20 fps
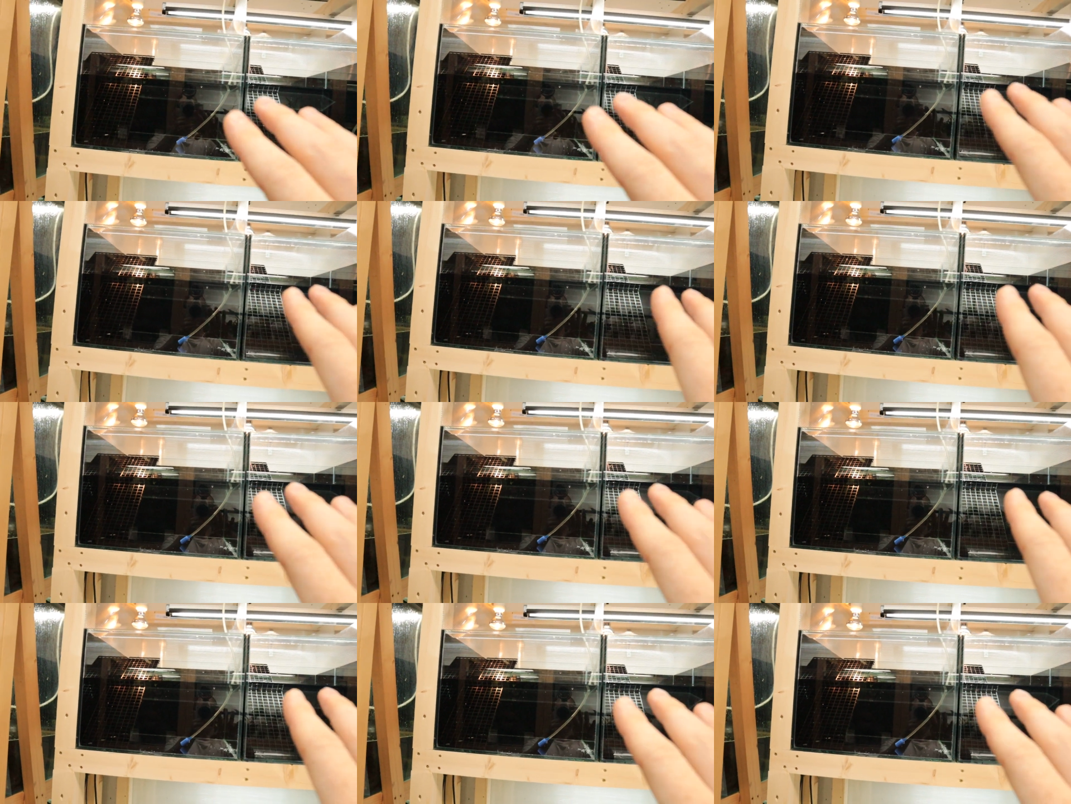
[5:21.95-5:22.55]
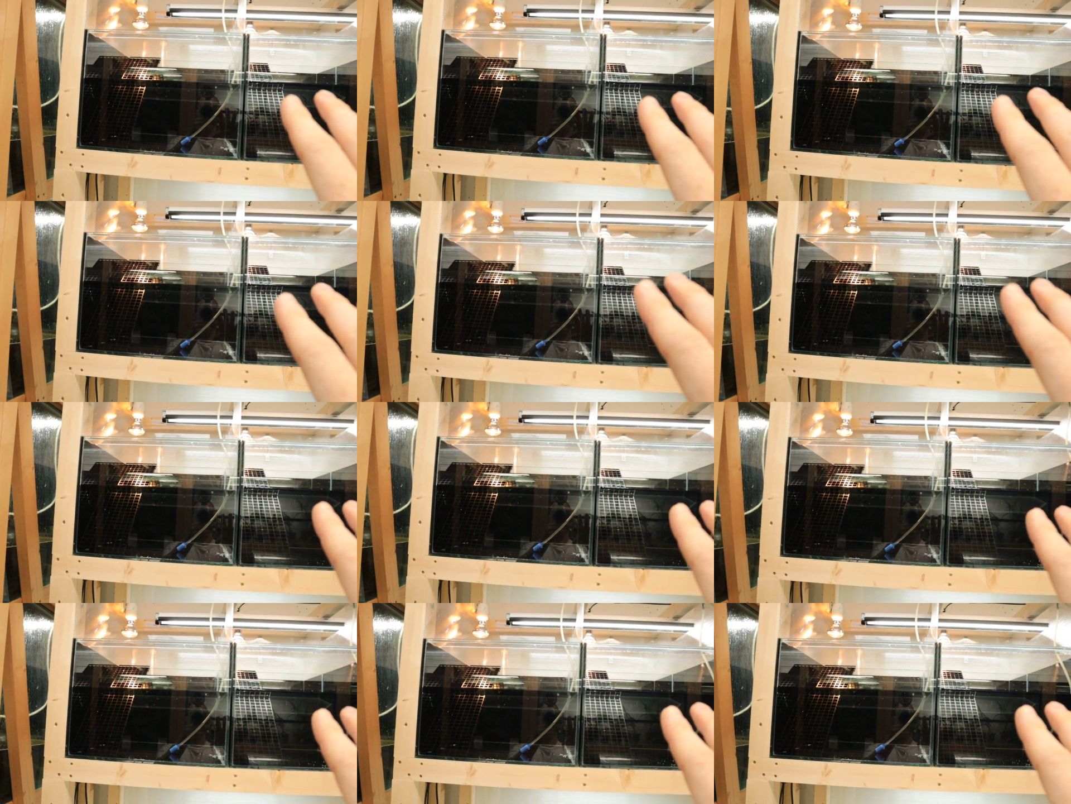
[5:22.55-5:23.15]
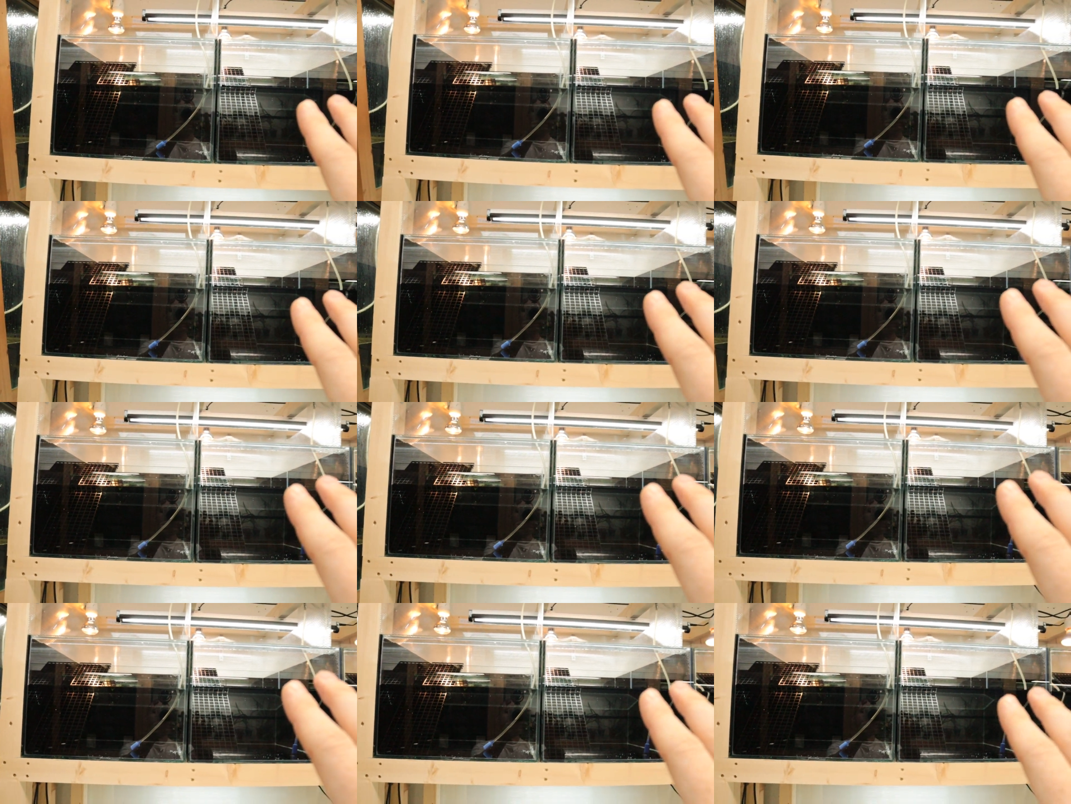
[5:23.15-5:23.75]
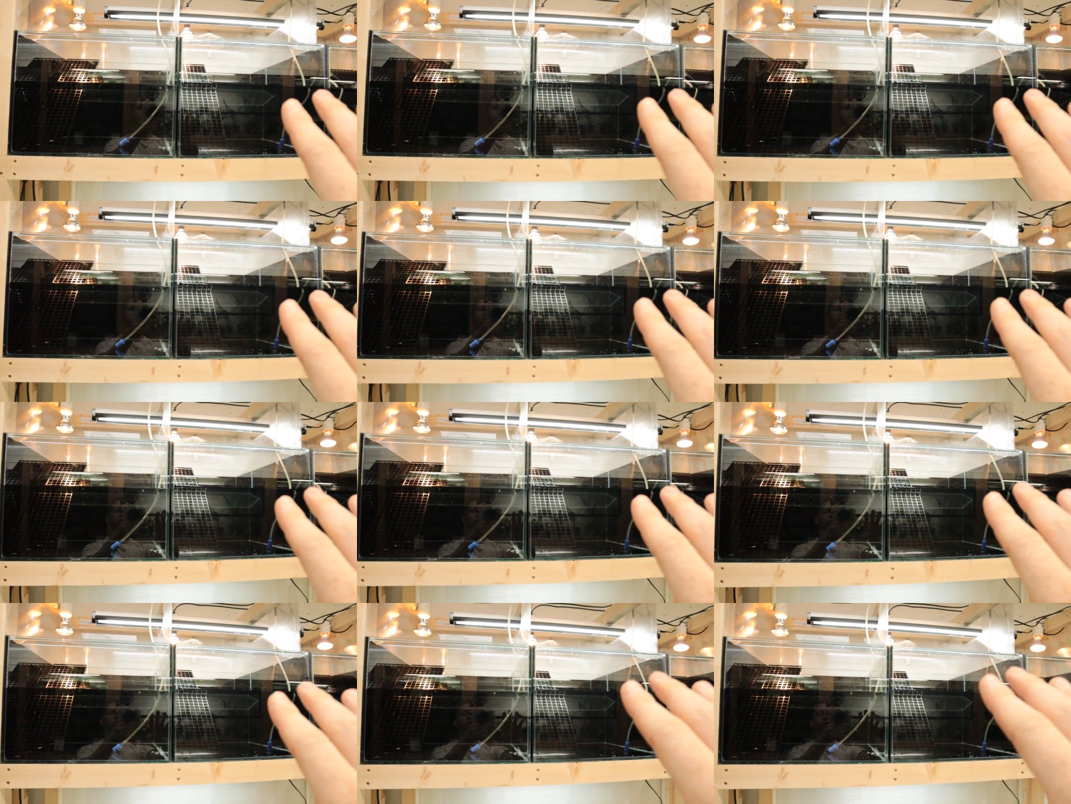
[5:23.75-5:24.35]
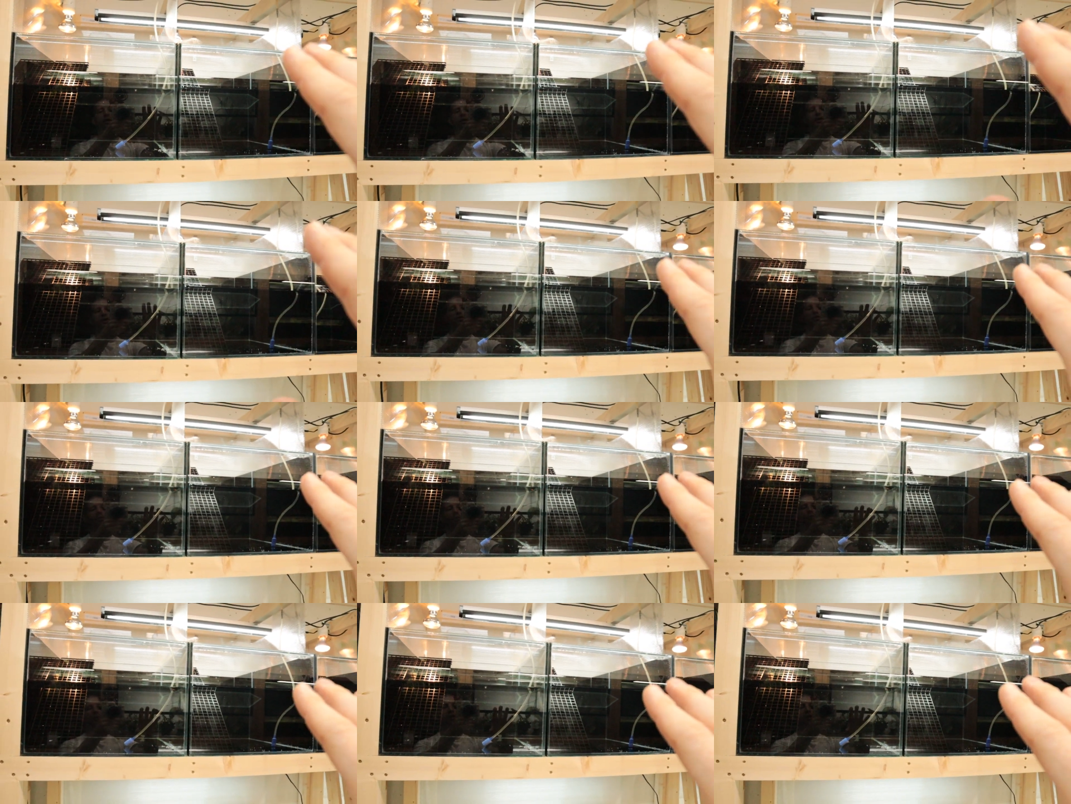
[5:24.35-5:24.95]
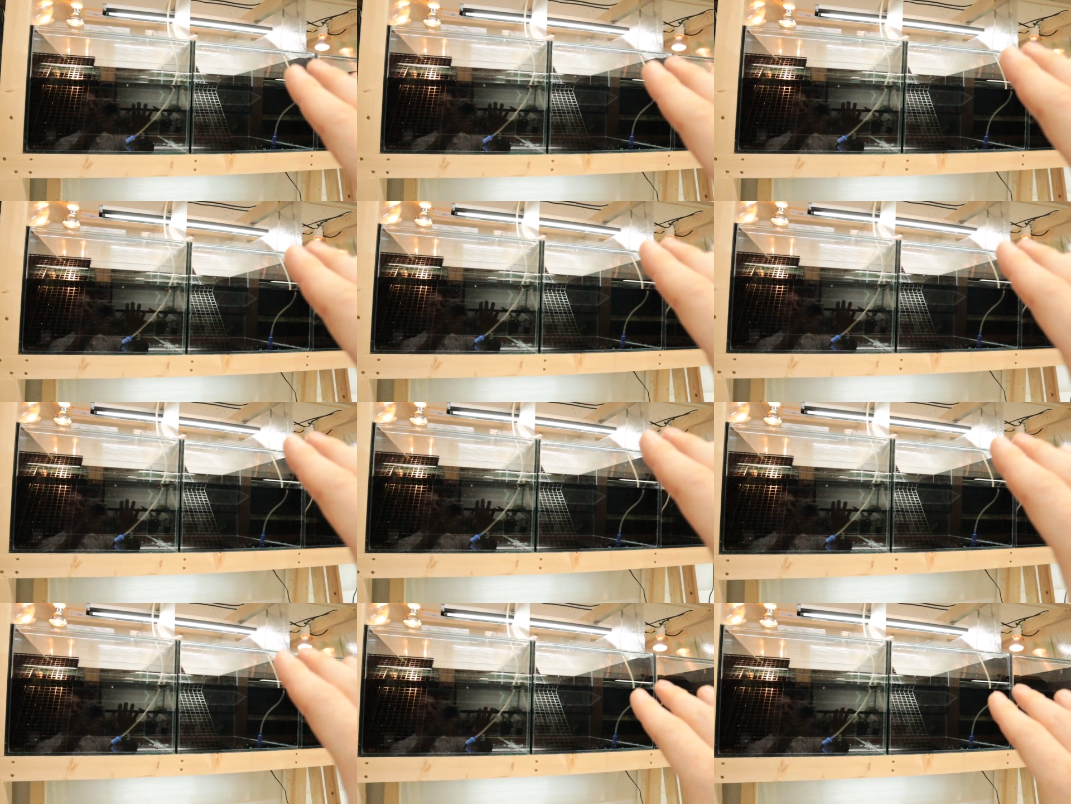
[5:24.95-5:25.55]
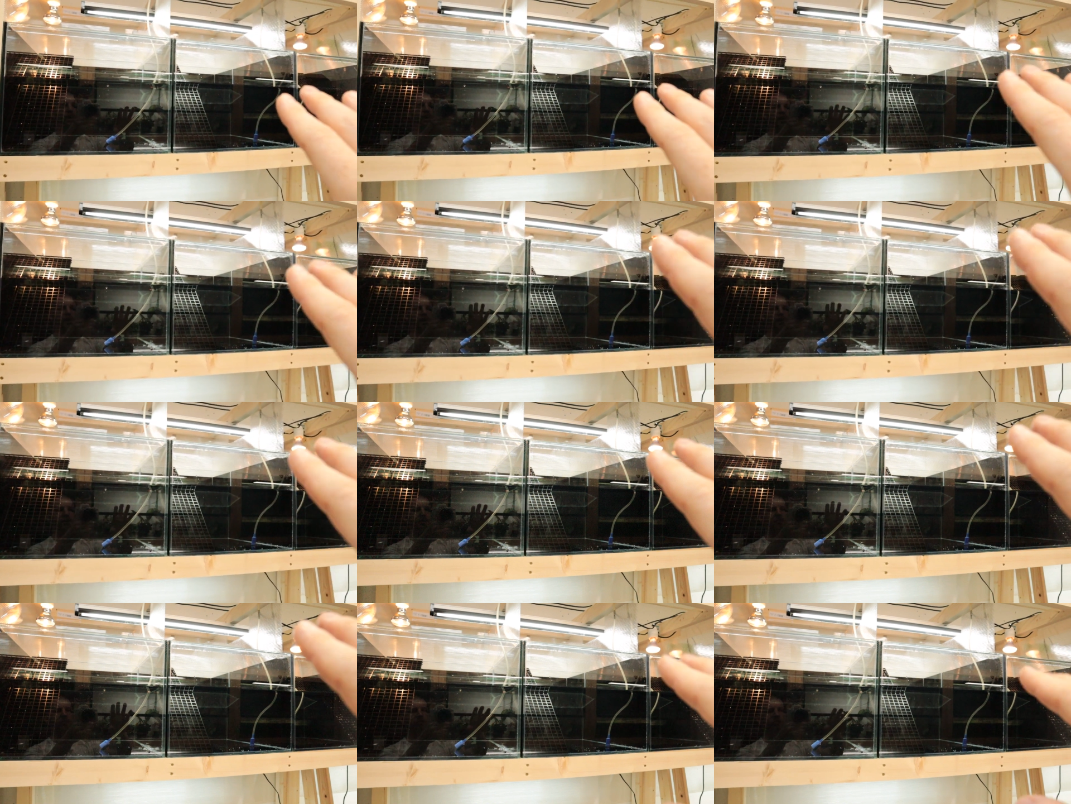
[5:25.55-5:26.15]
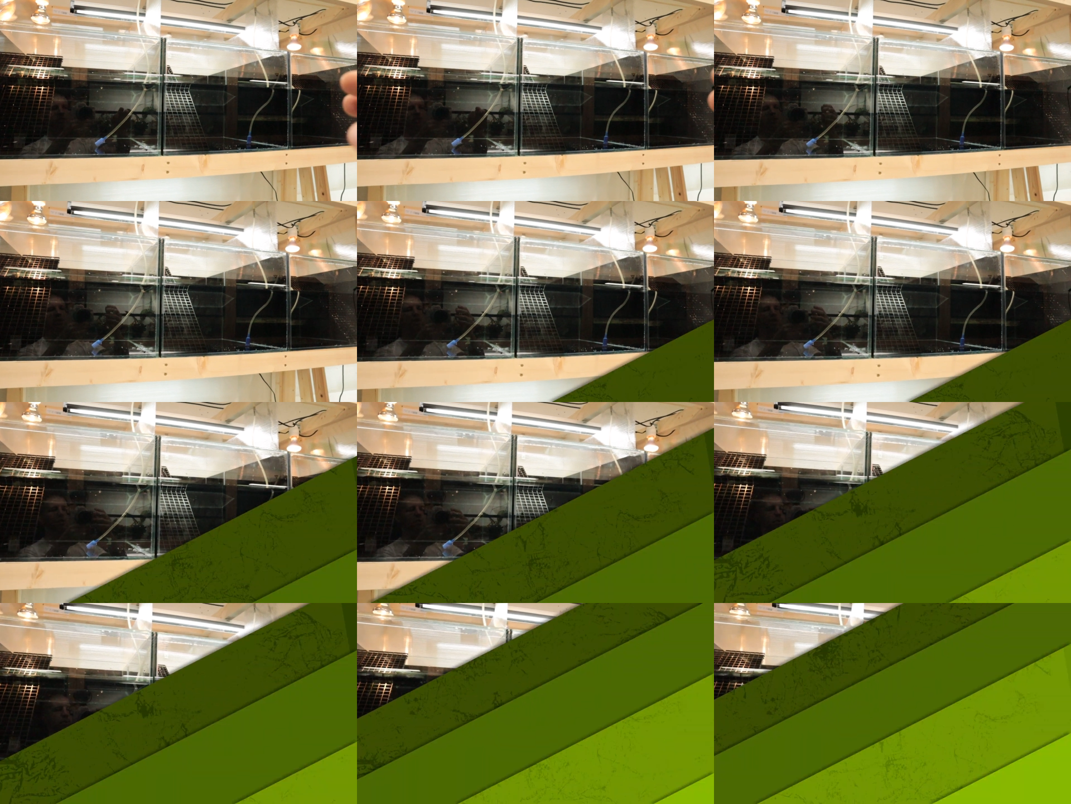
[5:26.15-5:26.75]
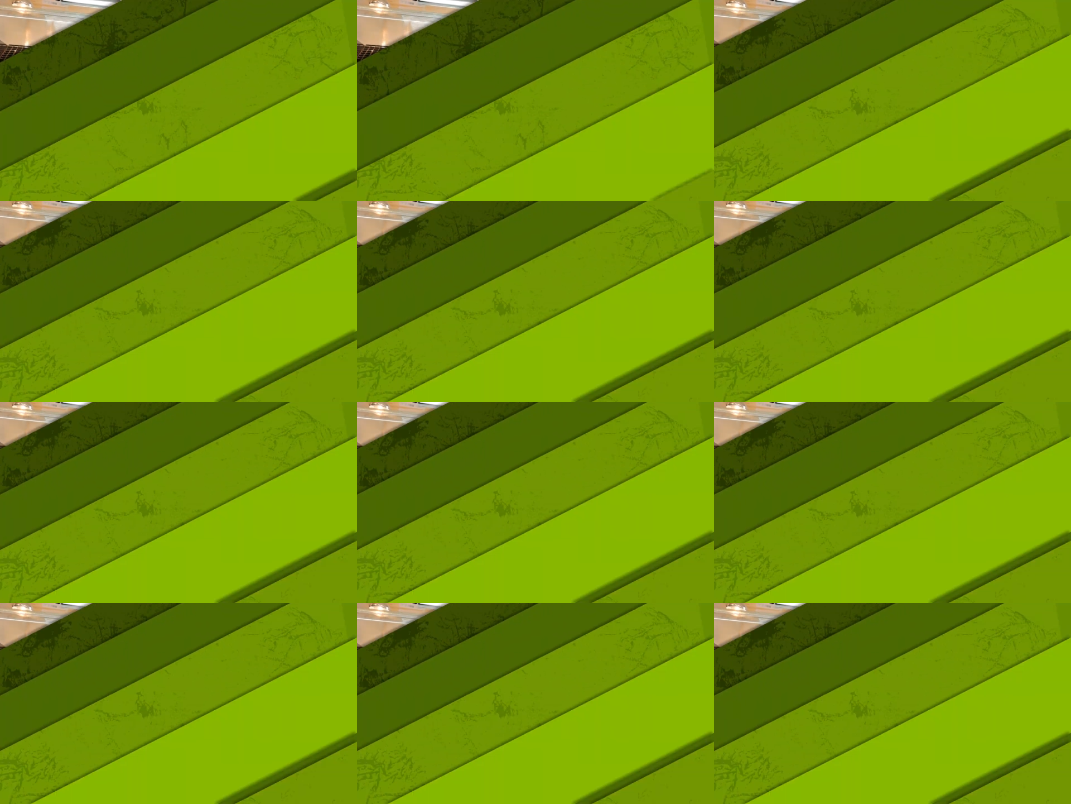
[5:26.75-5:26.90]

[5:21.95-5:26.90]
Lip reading: No face is visible, so there are no lips to read.